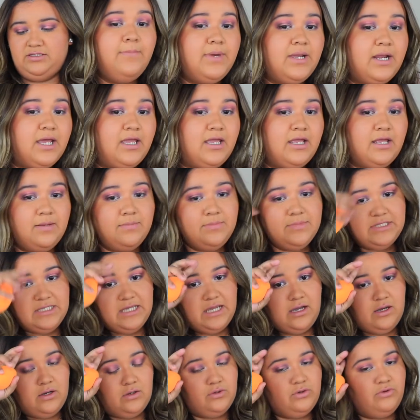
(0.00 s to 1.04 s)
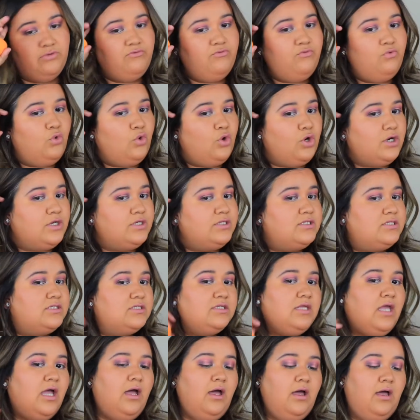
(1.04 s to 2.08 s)
But I am down for
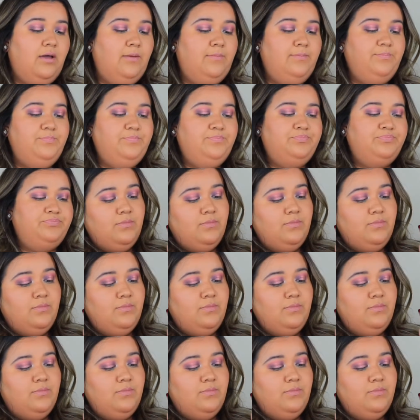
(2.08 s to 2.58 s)
some